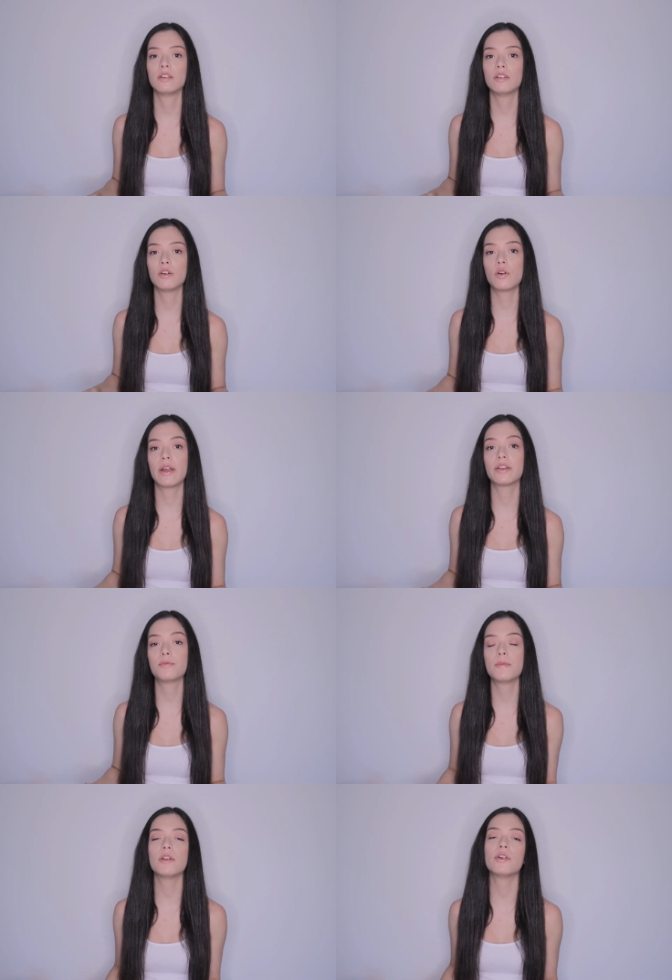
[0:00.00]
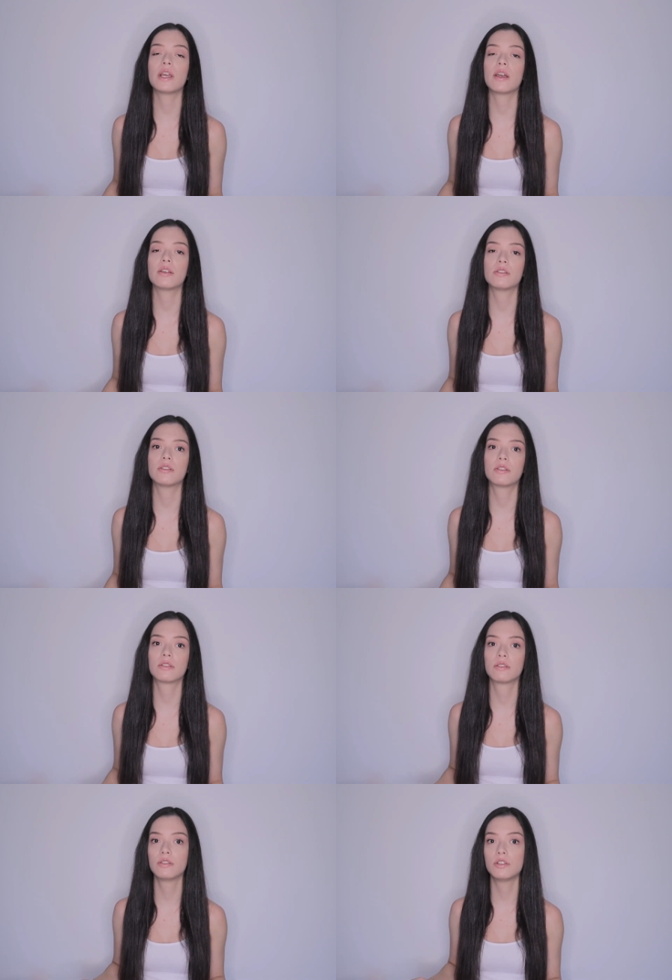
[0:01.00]
Your experience,
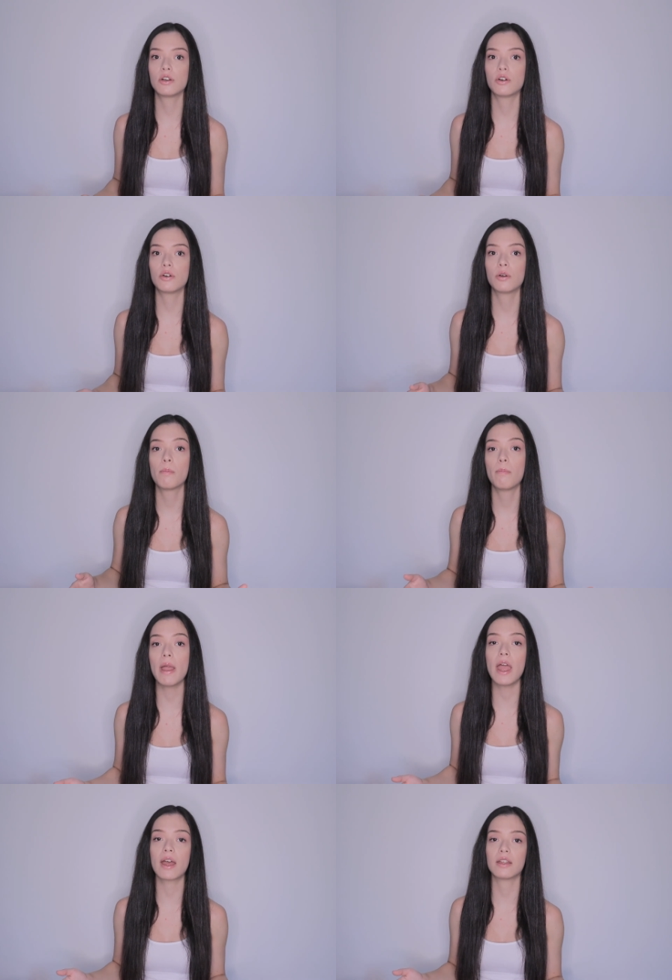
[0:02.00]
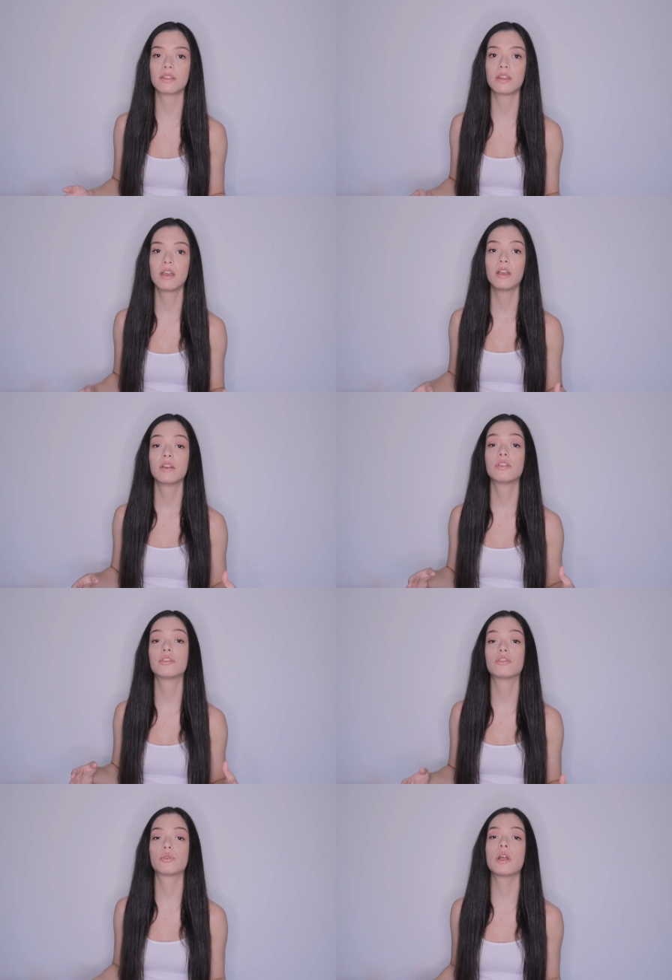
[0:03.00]
your path
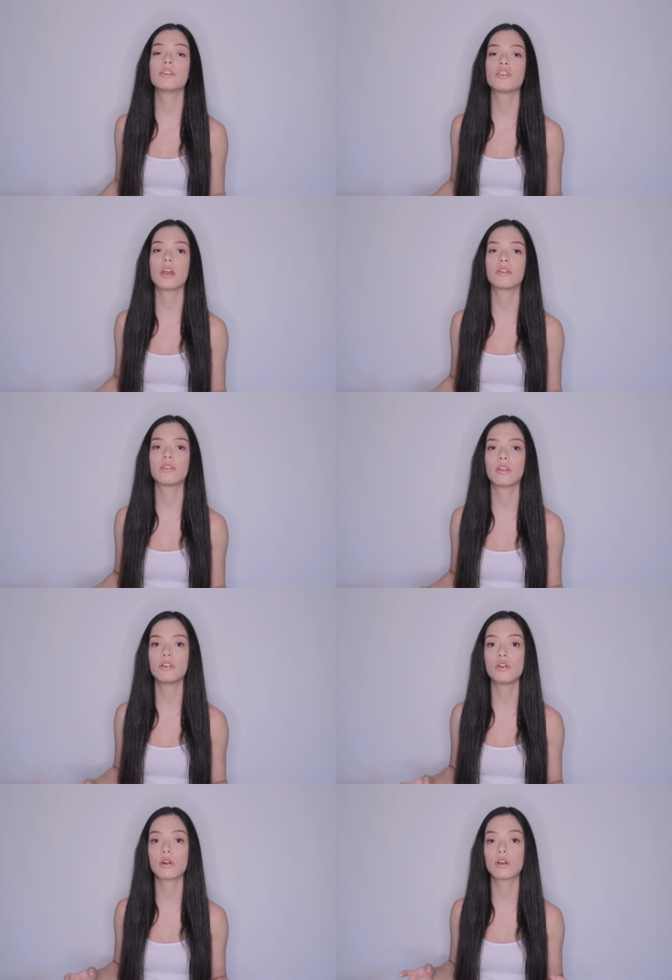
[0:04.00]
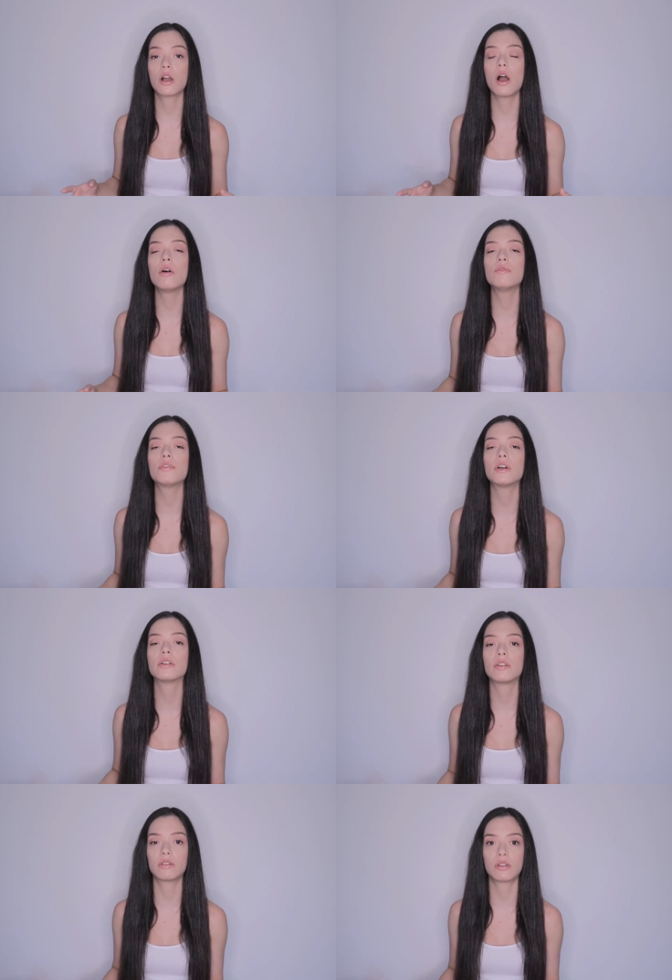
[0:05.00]
stretches your
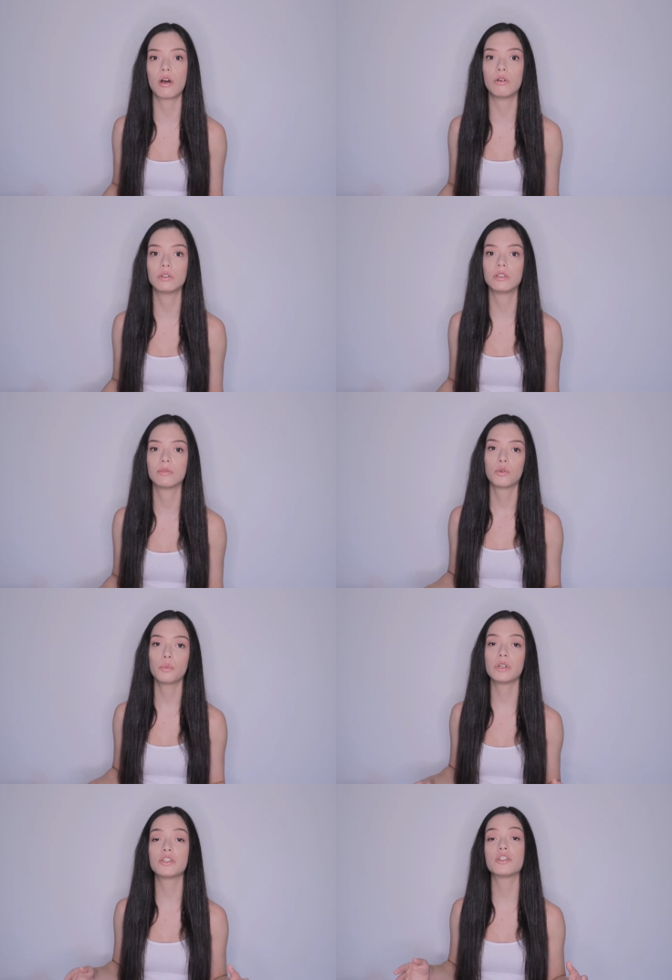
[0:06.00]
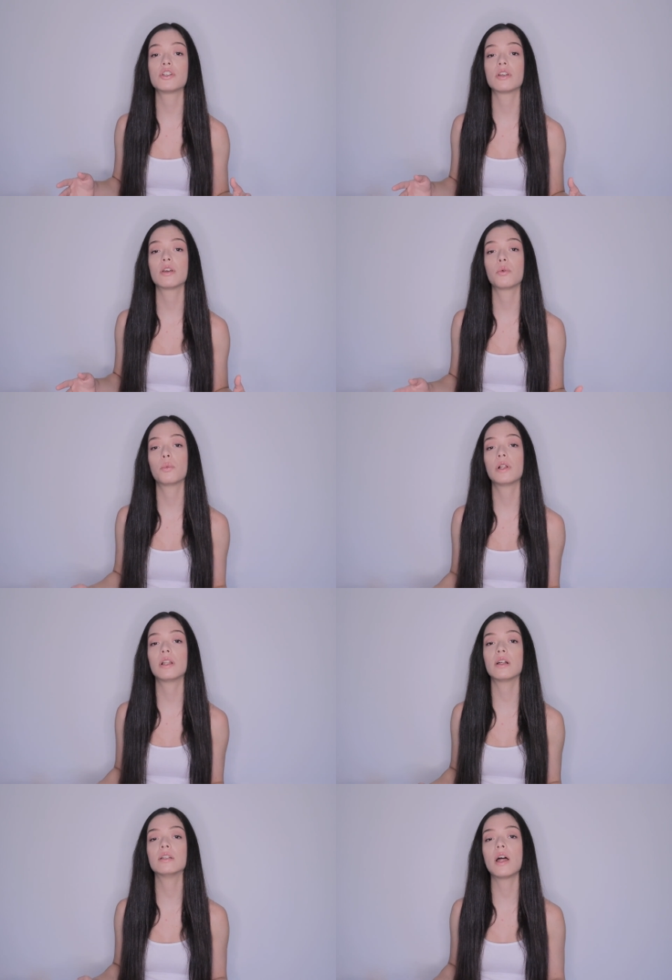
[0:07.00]
comfort zone, which will
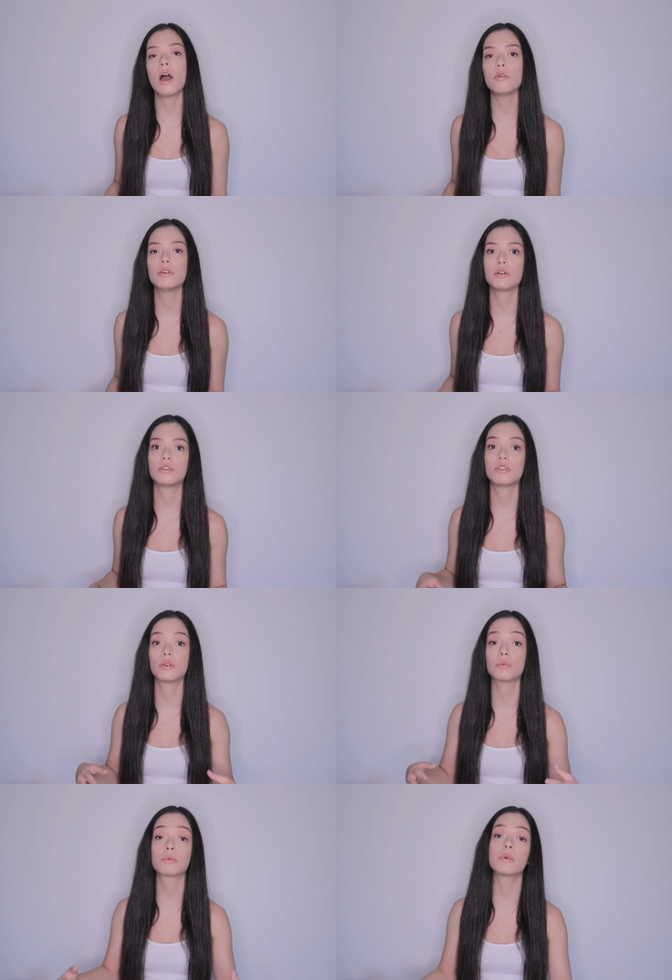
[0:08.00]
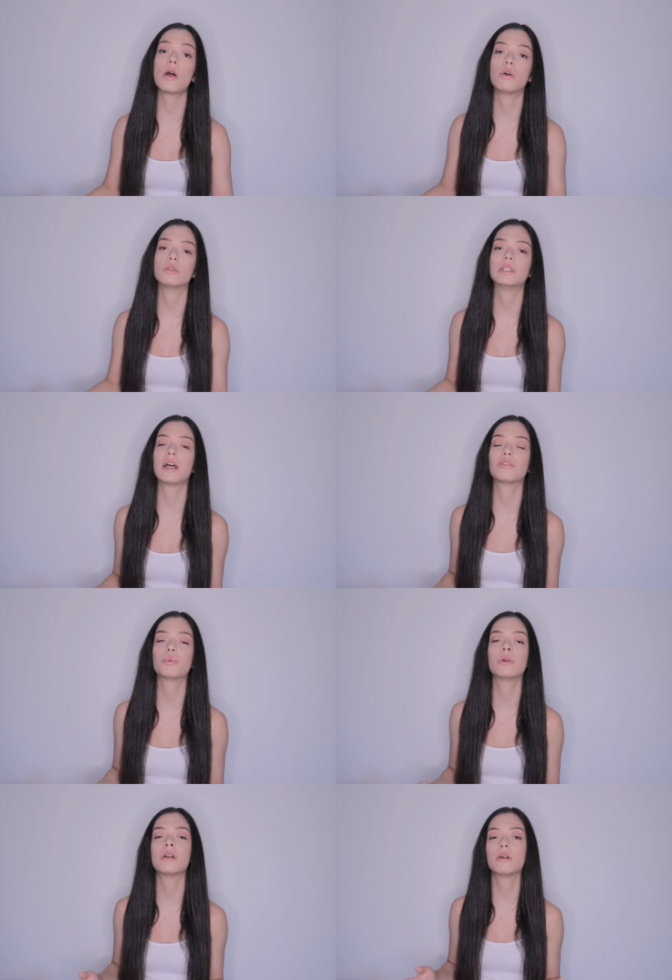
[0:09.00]
allow you to grow. That's
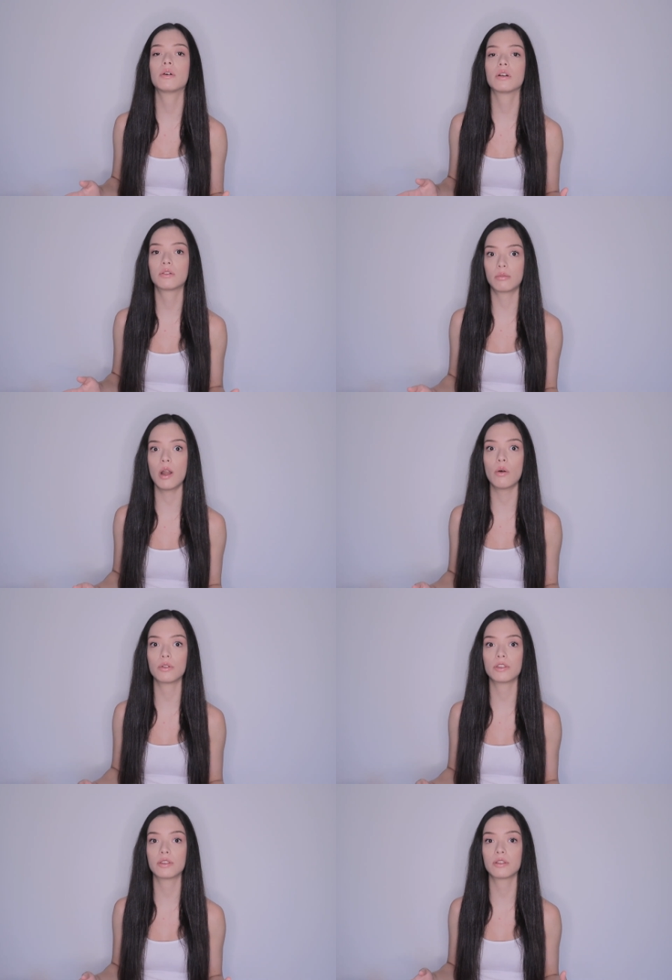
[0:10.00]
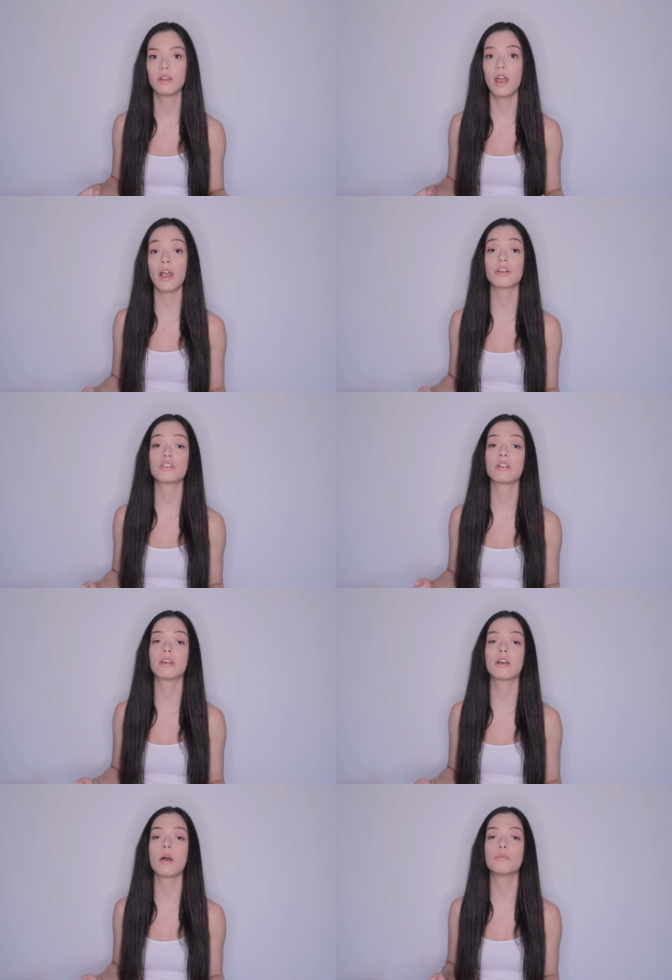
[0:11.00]
where growth
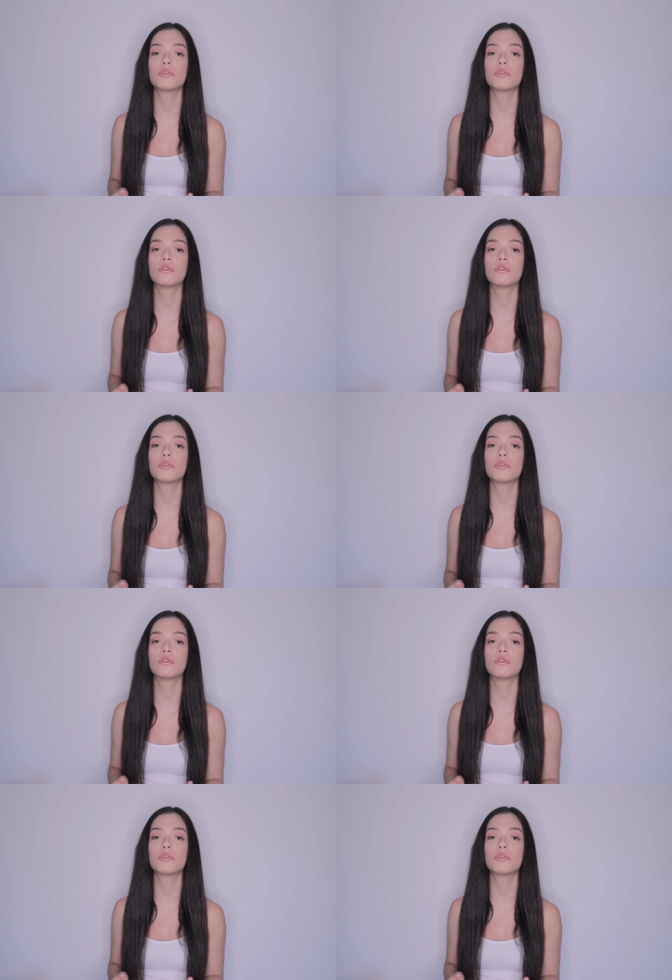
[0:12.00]
actually comes